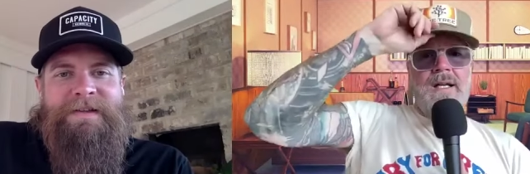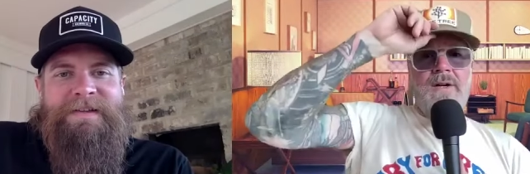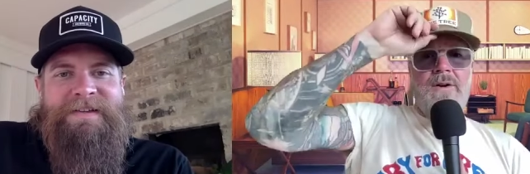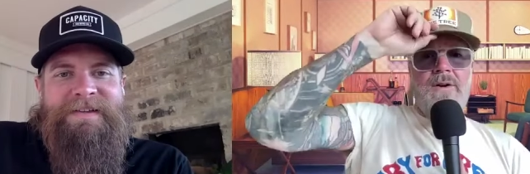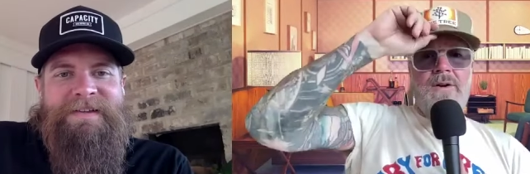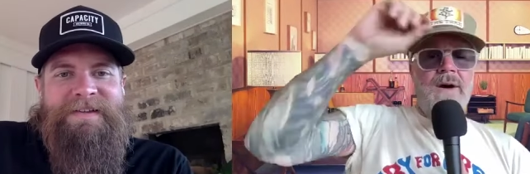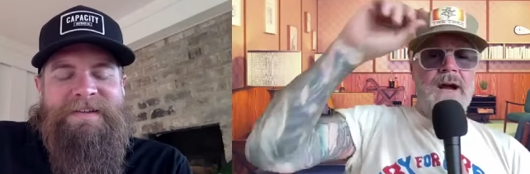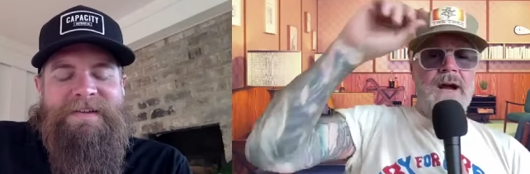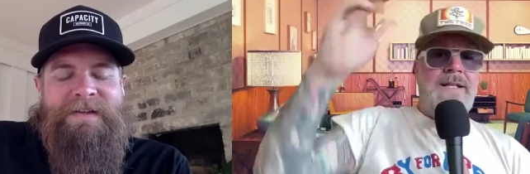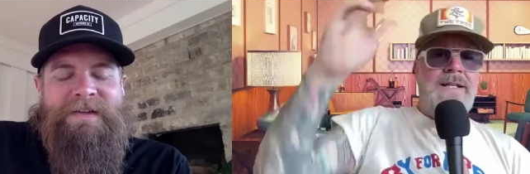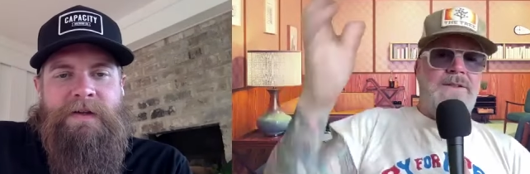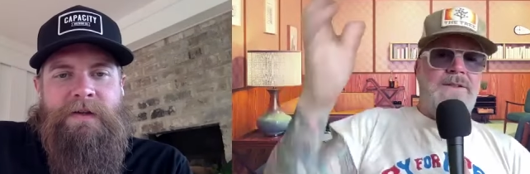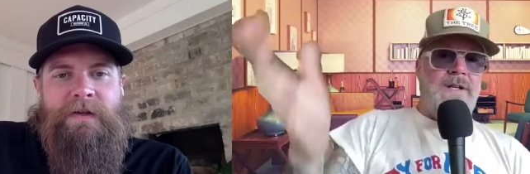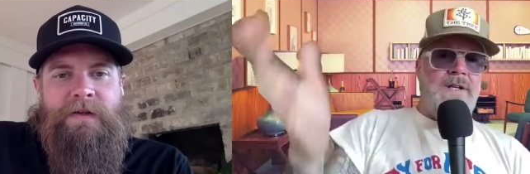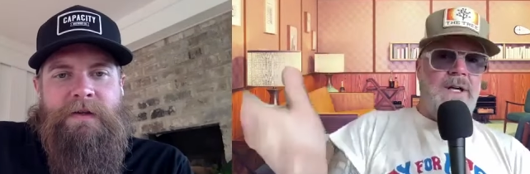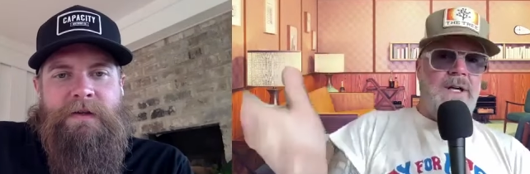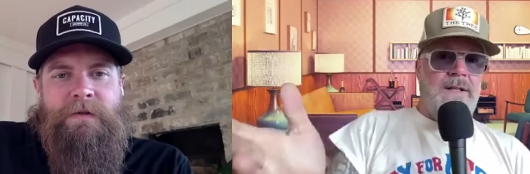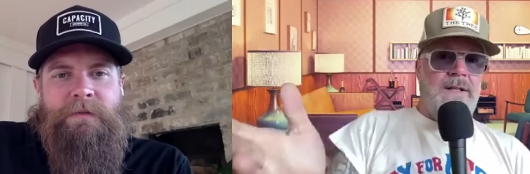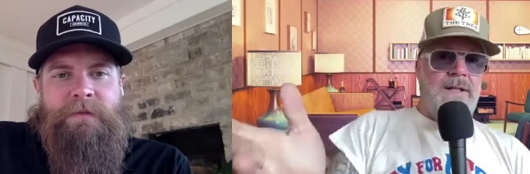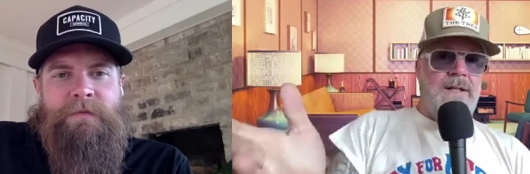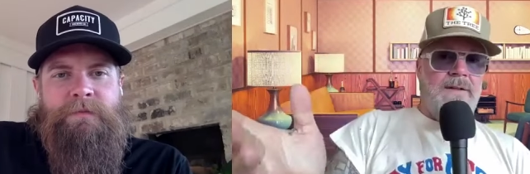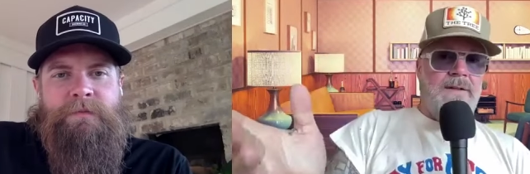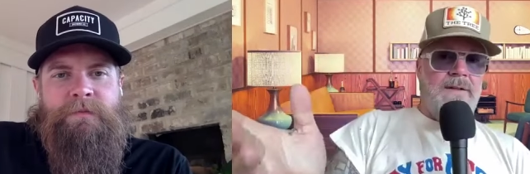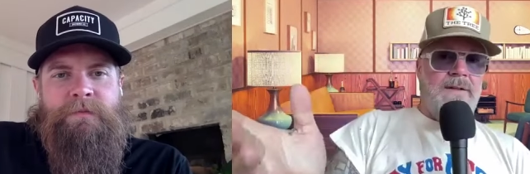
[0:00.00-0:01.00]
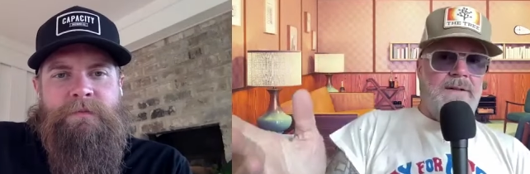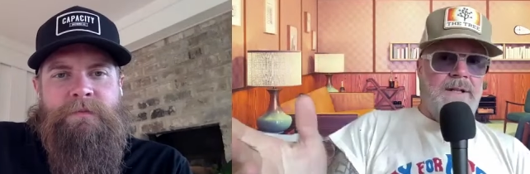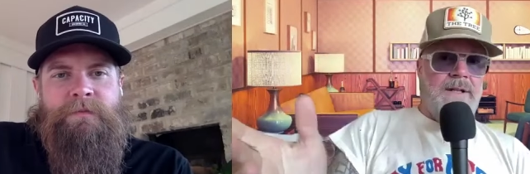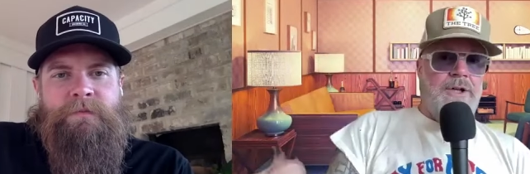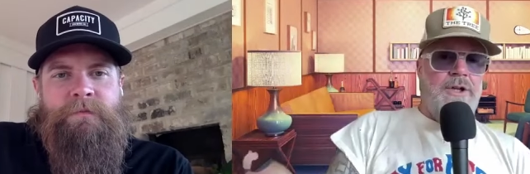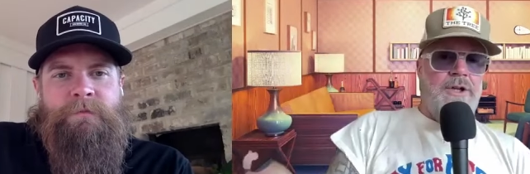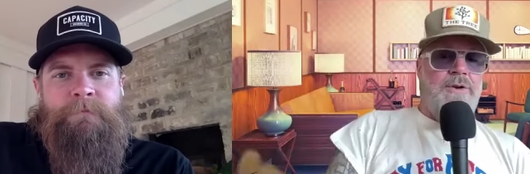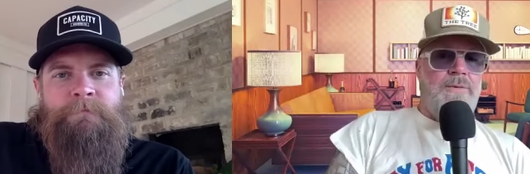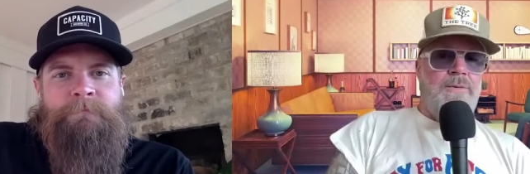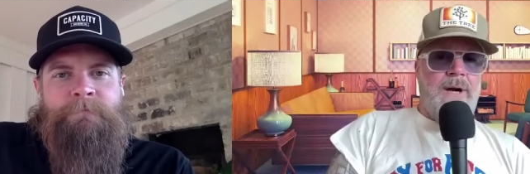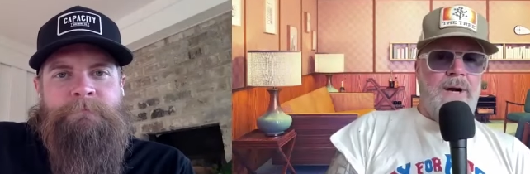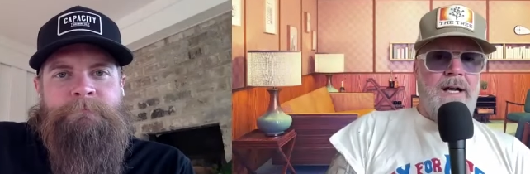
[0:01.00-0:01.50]
Speaker 1: congrats on the
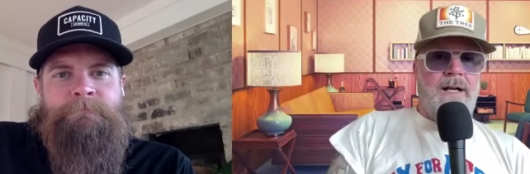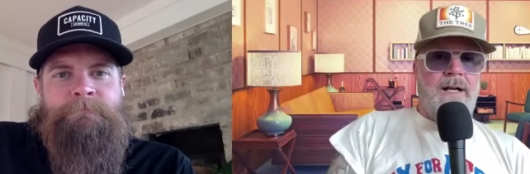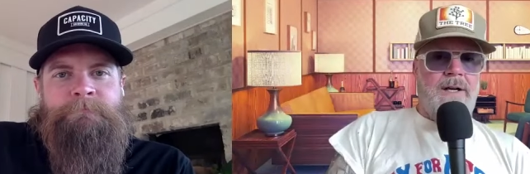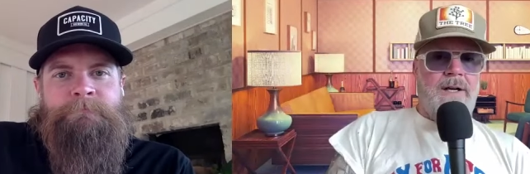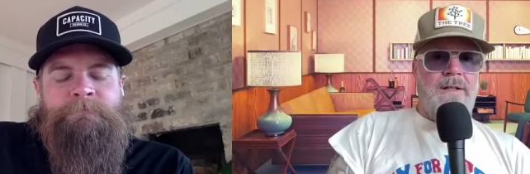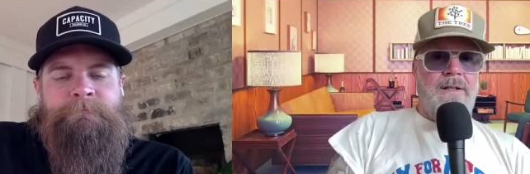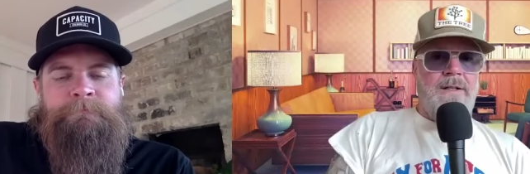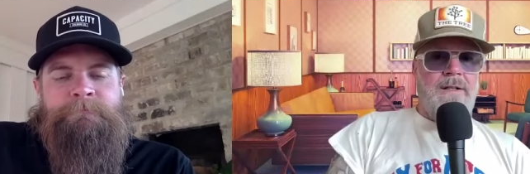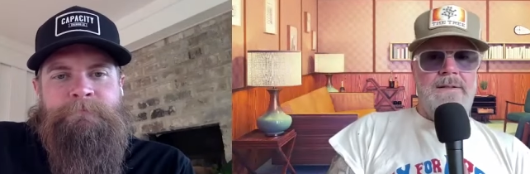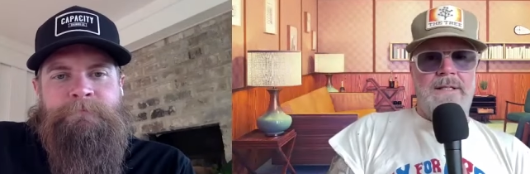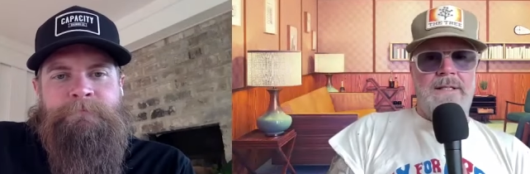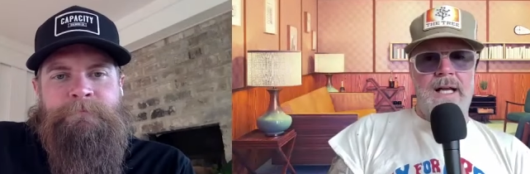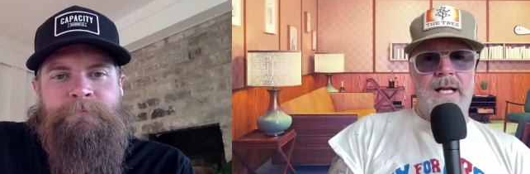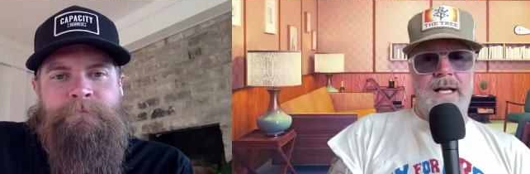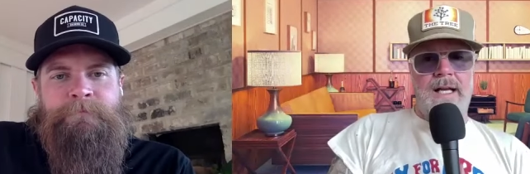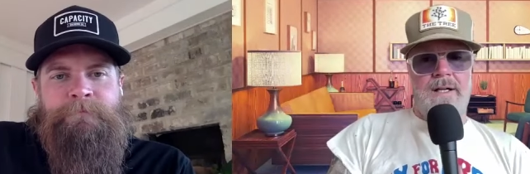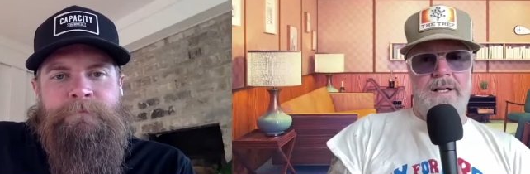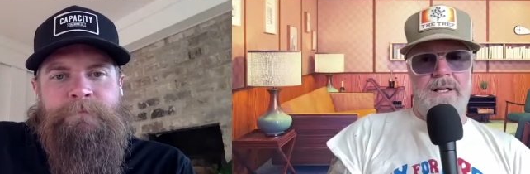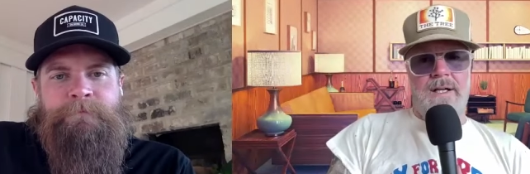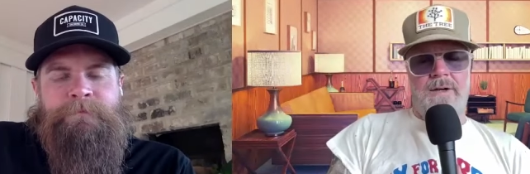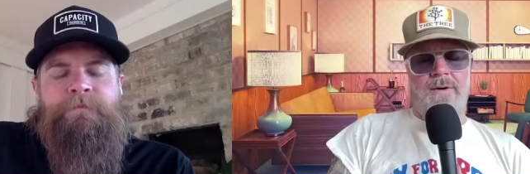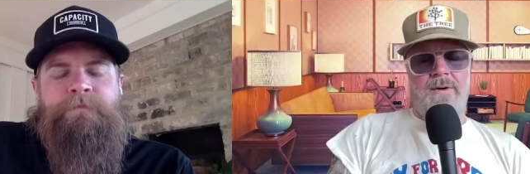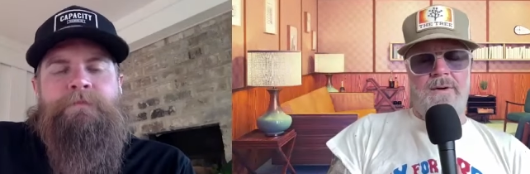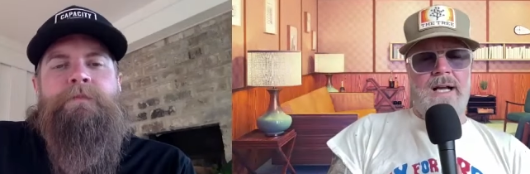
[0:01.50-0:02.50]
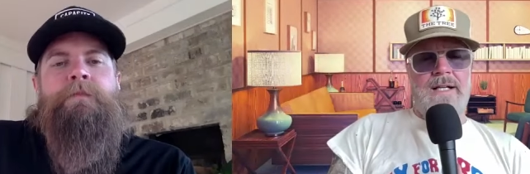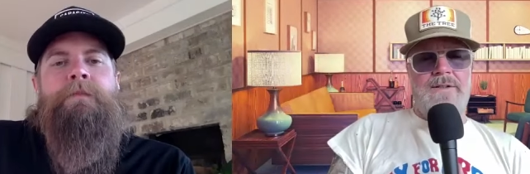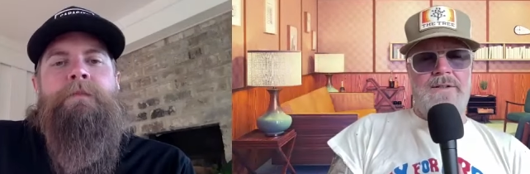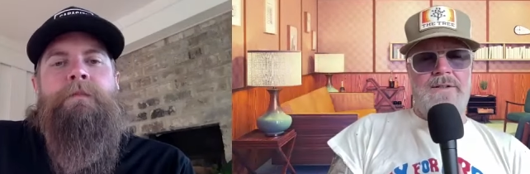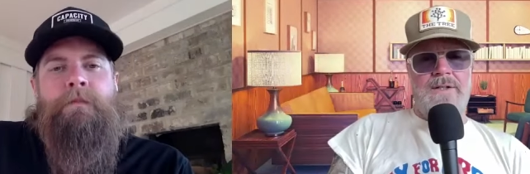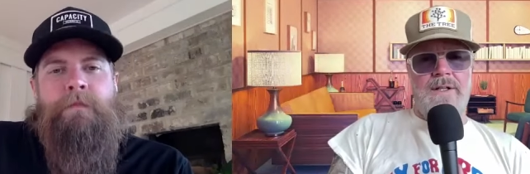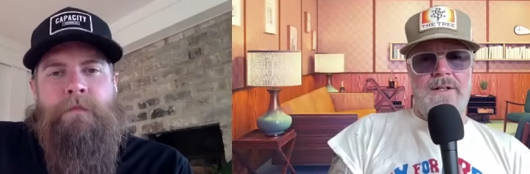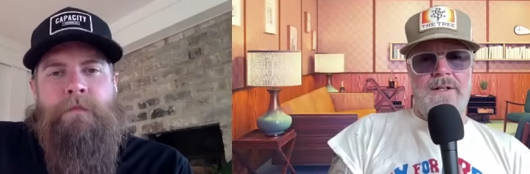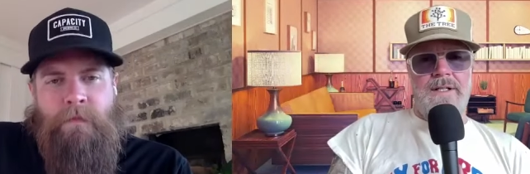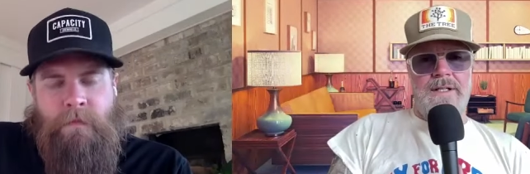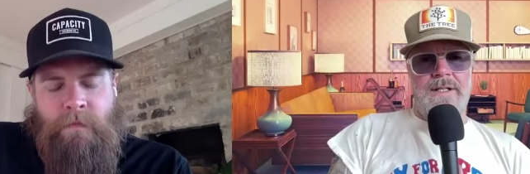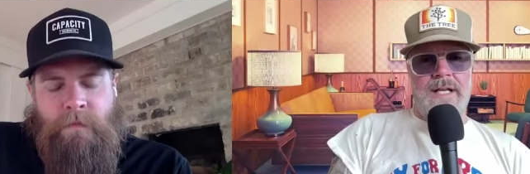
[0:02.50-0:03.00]
new record and congrats
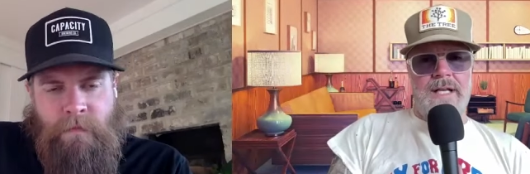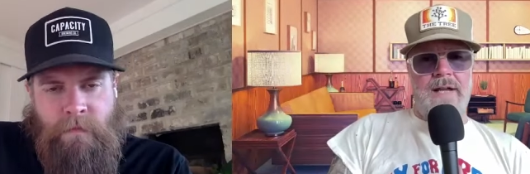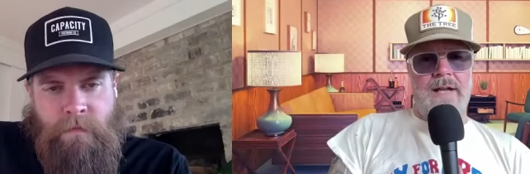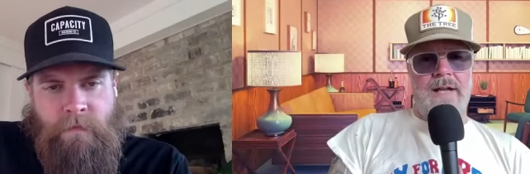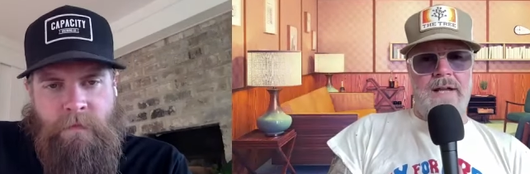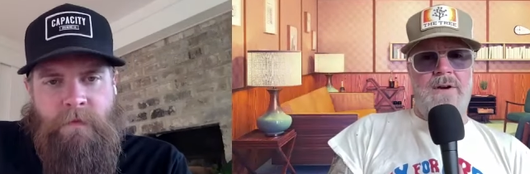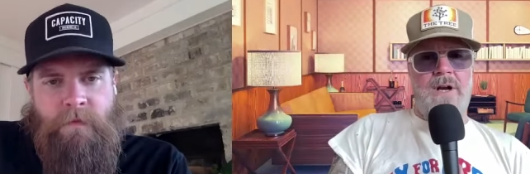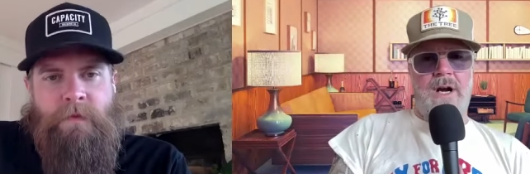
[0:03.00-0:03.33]
on the Dave